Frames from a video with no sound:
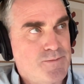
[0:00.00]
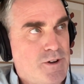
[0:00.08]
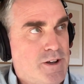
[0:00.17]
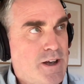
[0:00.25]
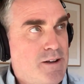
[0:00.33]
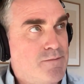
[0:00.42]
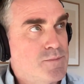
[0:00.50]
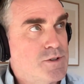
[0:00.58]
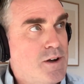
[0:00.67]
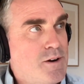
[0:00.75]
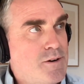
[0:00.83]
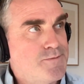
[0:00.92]
okay
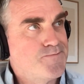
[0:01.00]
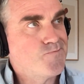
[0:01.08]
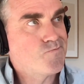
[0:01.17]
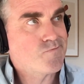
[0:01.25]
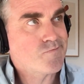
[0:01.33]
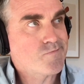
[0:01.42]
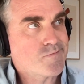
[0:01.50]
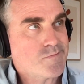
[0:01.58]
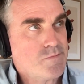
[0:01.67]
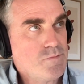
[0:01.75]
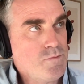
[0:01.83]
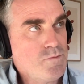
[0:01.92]
so
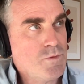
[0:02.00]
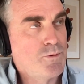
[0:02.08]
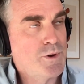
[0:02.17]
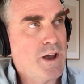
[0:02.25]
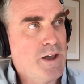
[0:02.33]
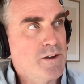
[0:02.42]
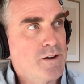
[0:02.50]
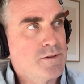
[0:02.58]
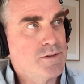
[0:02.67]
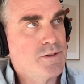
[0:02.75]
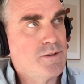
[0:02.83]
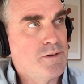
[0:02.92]
when i go
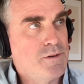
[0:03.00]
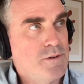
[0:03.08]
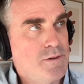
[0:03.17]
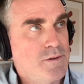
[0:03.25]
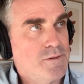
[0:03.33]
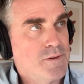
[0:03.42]
to